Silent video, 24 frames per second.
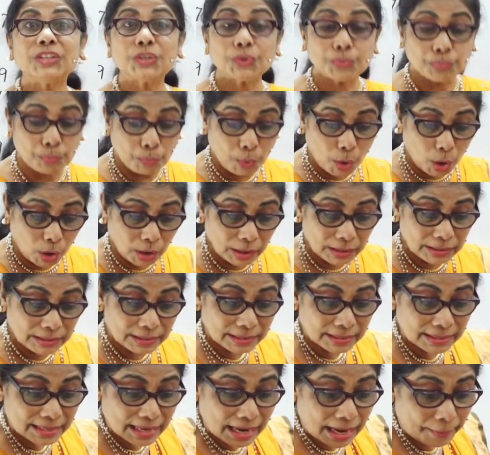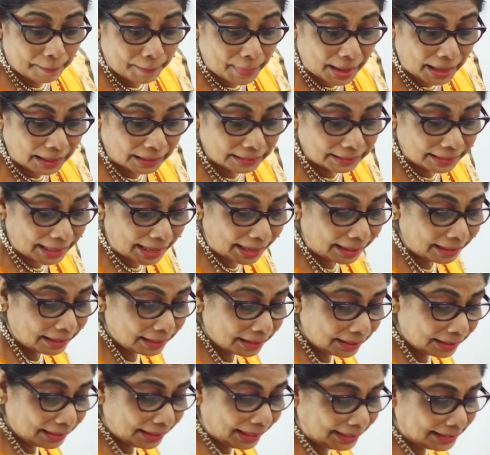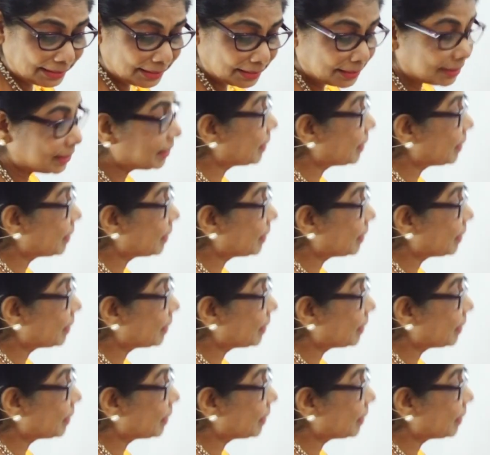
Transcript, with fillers: smallest among that. Next